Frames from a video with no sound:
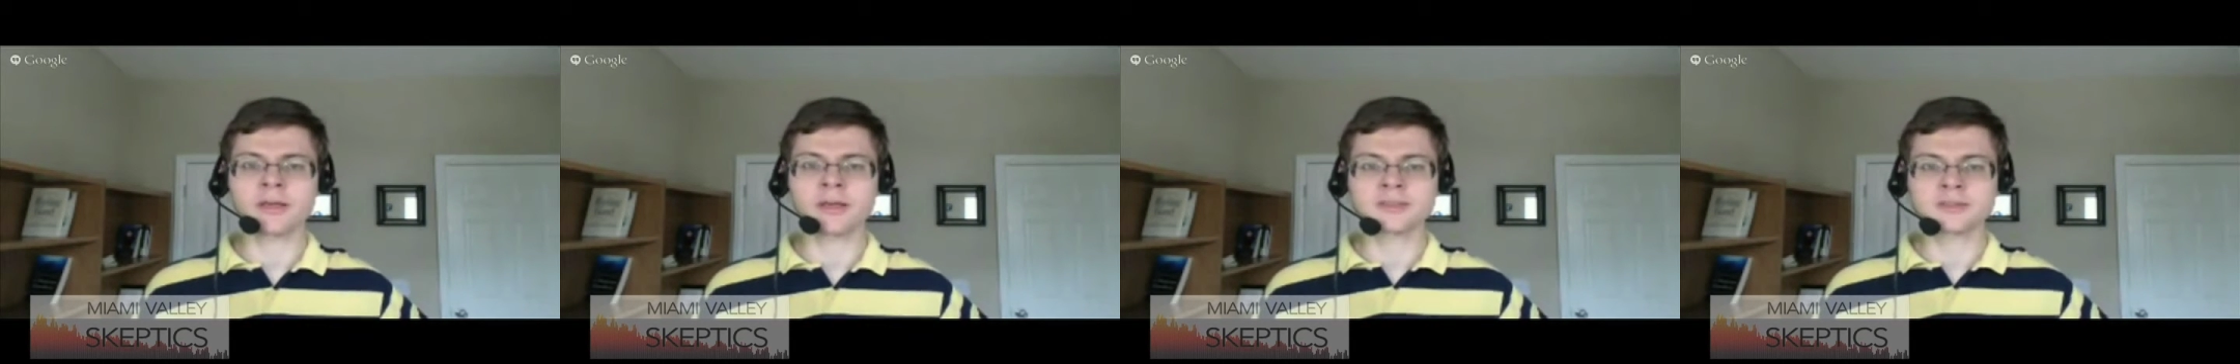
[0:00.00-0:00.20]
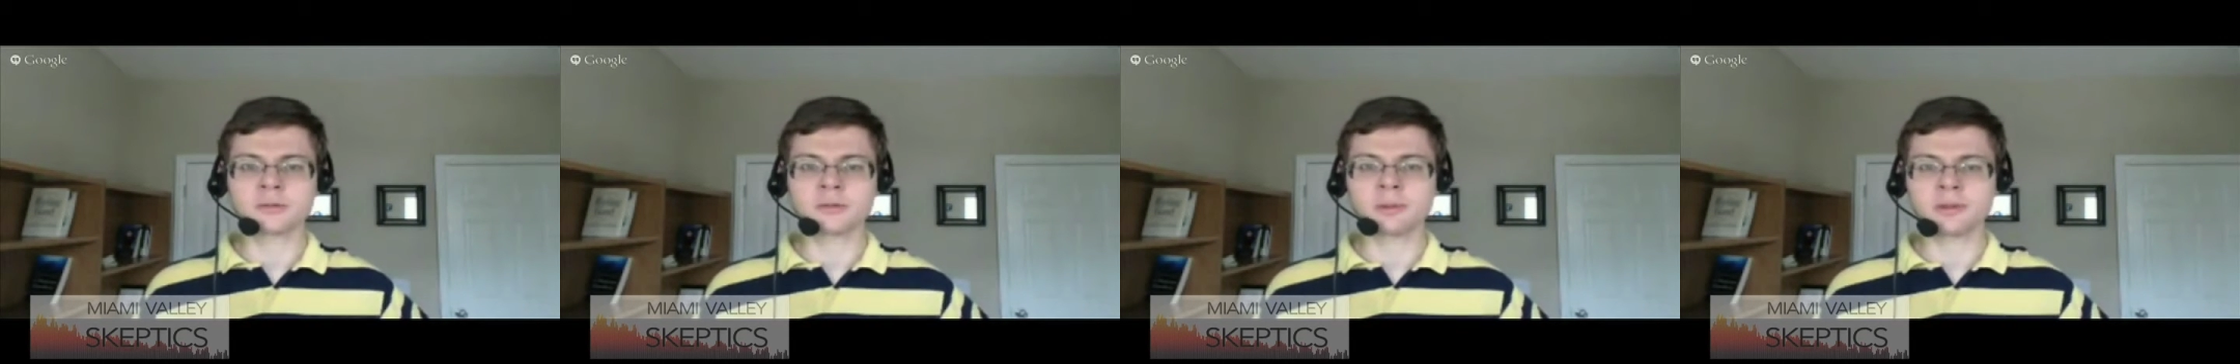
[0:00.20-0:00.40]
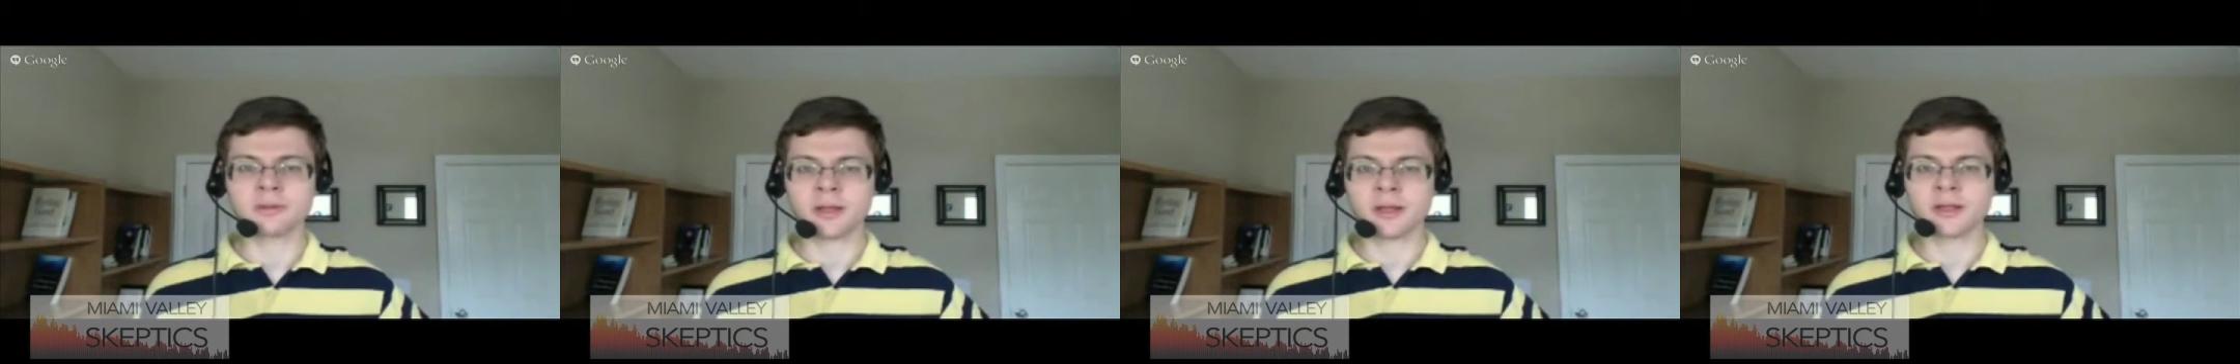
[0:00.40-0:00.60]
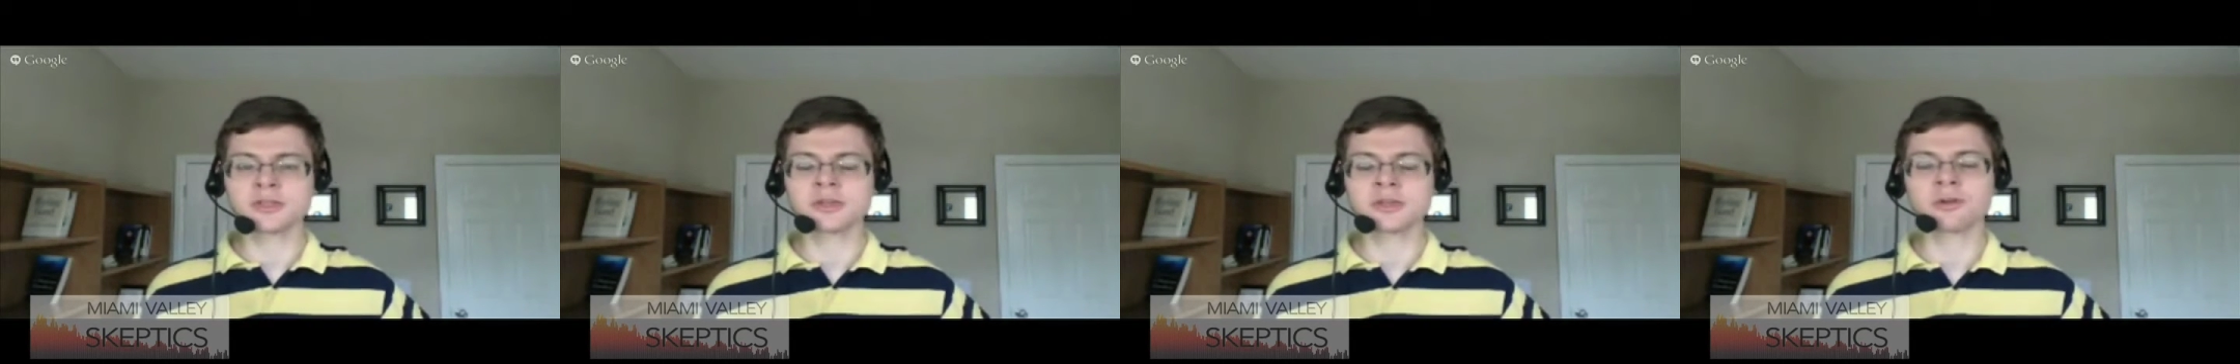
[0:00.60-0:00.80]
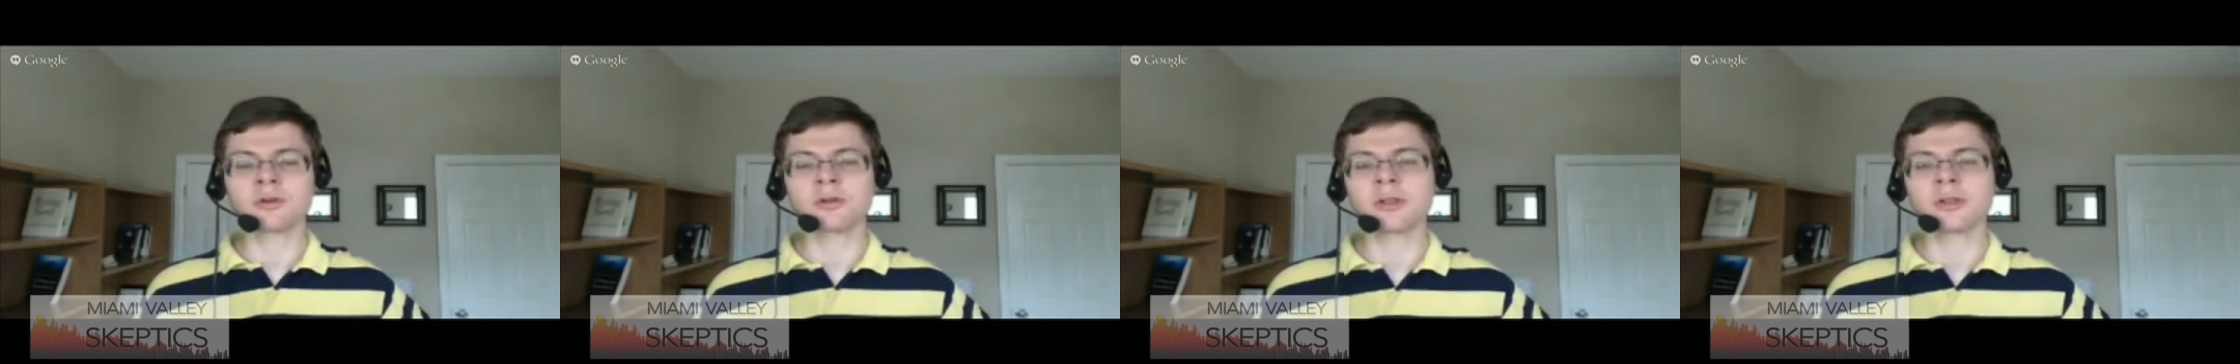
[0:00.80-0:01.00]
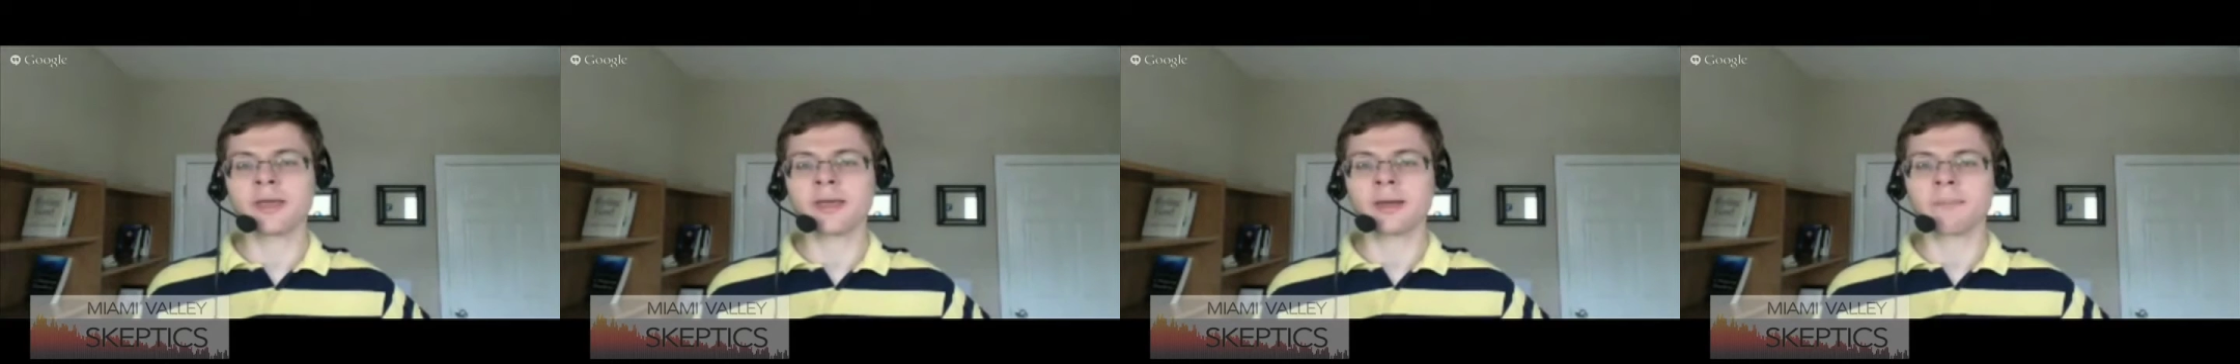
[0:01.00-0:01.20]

as to be naturally